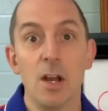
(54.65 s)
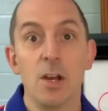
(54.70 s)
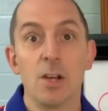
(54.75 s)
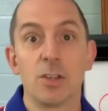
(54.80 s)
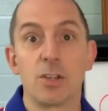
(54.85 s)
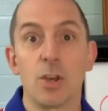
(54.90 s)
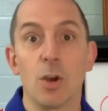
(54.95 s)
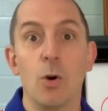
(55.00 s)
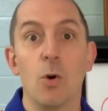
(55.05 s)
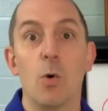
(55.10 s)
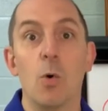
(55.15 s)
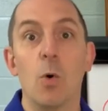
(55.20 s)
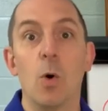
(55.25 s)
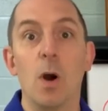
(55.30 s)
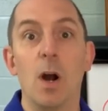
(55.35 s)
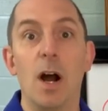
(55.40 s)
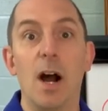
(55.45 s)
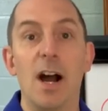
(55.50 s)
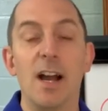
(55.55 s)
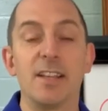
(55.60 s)
So
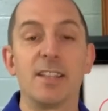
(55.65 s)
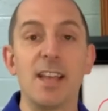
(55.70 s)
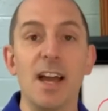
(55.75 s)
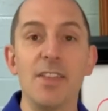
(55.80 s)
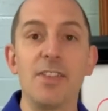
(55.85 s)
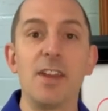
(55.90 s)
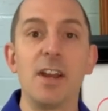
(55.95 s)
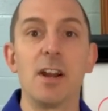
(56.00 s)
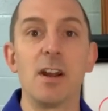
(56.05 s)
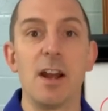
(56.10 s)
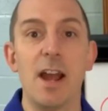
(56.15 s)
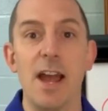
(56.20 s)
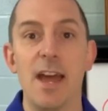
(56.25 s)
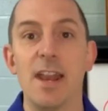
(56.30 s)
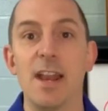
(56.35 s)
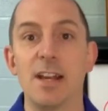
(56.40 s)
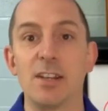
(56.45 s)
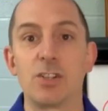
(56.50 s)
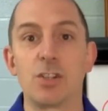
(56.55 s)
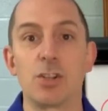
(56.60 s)
I sat there
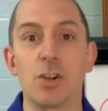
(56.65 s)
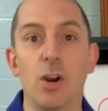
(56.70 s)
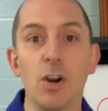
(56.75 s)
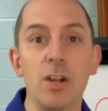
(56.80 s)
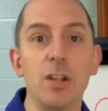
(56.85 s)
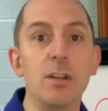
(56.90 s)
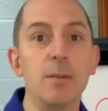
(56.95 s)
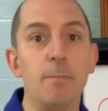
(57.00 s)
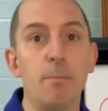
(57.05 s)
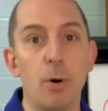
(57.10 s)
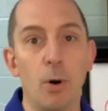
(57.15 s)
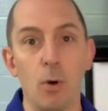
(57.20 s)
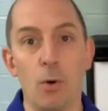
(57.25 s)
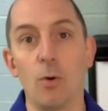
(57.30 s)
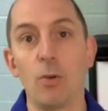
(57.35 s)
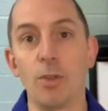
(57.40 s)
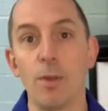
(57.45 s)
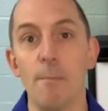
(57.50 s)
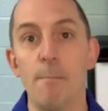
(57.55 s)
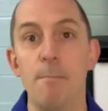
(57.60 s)
and I started to
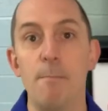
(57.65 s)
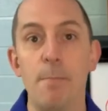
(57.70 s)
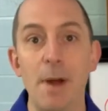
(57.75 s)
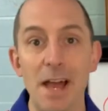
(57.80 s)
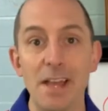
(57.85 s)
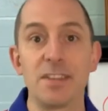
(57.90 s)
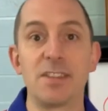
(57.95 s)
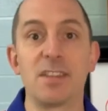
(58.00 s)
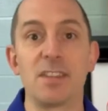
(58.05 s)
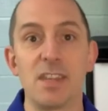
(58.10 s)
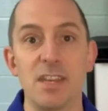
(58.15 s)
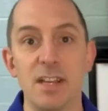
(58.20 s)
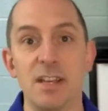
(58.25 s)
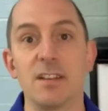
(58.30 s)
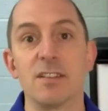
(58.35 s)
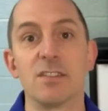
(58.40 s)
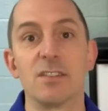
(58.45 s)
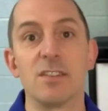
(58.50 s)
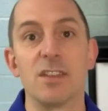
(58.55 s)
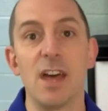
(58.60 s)
pull the best
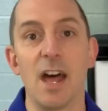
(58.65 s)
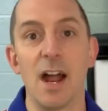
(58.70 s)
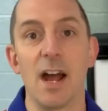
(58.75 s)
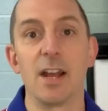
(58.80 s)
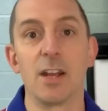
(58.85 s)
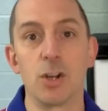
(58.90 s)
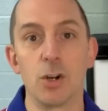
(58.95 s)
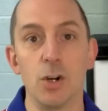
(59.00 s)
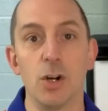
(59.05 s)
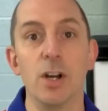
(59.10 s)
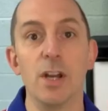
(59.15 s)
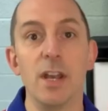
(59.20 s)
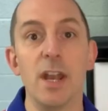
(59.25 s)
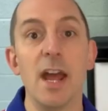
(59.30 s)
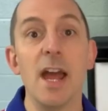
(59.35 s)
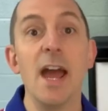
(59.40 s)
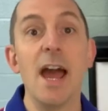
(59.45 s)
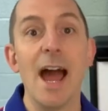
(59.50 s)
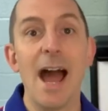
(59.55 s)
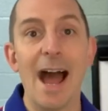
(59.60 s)
things that I could
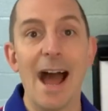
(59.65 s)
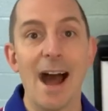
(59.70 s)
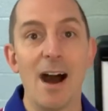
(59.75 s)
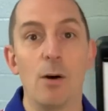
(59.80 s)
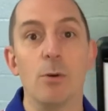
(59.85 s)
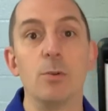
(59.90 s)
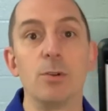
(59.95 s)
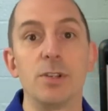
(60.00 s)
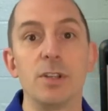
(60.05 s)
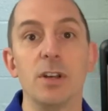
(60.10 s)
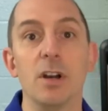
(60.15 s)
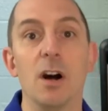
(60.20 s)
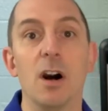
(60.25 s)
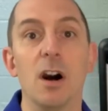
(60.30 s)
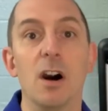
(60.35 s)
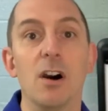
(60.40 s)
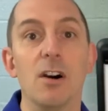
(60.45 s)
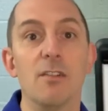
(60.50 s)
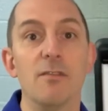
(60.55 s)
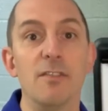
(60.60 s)
out
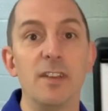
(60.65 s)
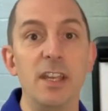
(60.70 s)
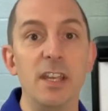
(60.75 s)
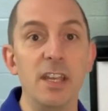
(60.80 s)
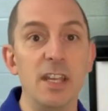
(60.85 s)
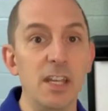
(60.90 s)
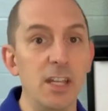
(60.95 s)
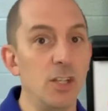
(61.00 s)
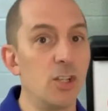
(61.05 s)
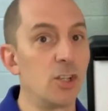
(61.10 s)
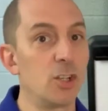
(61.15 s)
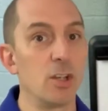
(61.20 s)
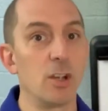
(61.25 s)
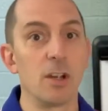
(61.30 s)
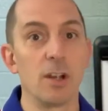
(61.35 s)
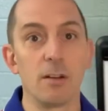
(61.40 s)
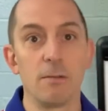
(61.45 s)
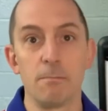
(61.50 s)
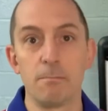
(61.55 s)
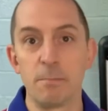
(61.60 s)
of each
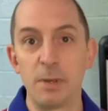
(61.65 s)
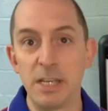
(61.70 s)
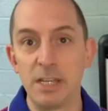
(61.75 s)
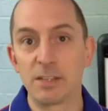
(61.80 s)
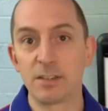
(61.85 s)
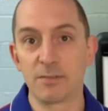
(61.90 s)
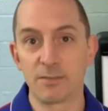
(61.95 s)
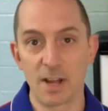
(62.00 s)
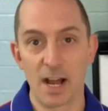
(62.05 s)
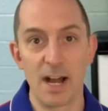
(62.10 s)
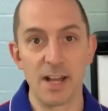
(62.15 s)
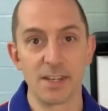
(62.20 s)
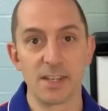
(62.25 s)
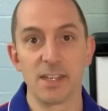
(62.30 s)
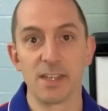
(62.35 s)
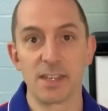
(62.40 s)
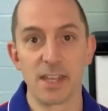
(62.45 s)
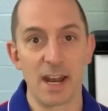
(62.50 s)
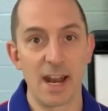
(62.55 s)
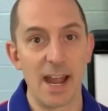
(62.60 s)
piece of
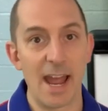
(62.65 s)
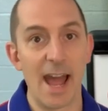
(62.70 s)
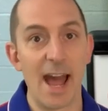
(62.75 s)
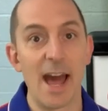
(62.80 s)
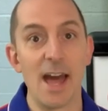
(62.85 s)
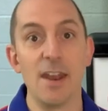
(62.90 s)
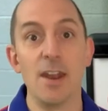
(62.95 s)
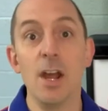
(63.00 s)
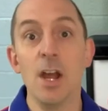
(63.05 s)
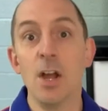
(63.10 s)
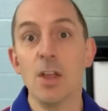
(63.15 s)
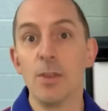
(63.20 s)
content that I had.